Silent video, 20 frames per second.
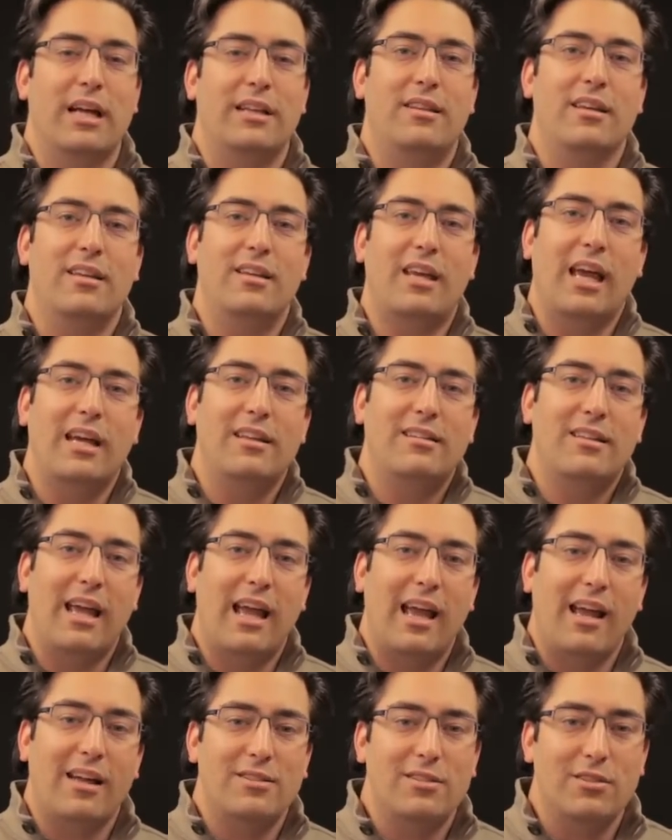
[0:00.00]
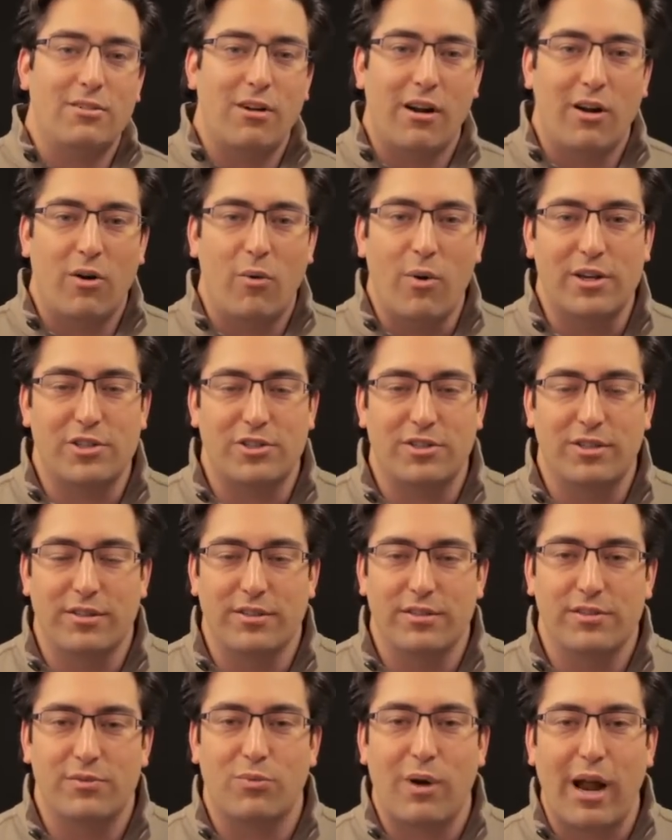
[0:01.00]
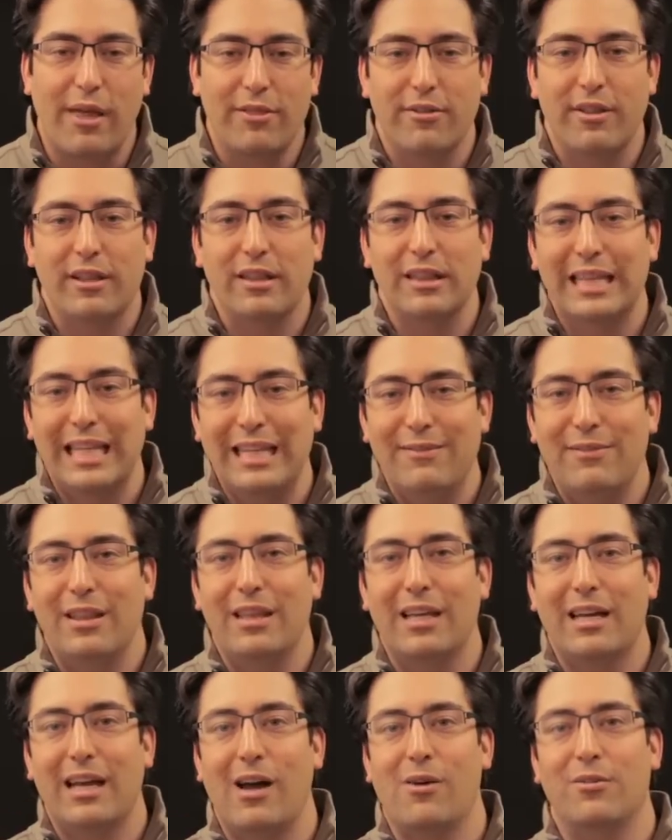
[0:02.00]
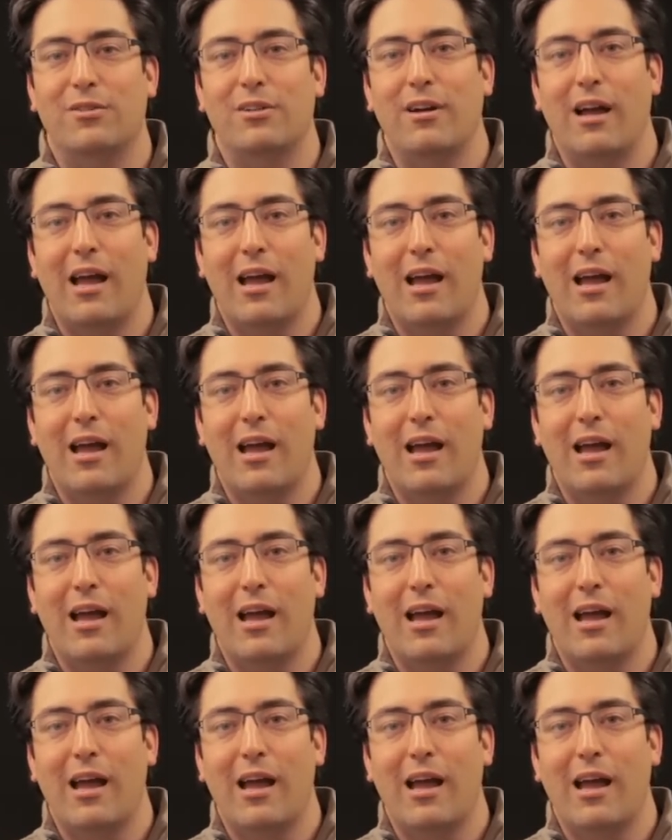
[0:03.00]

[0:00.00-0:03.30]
at the gate to answer our questions rather than leaving the counter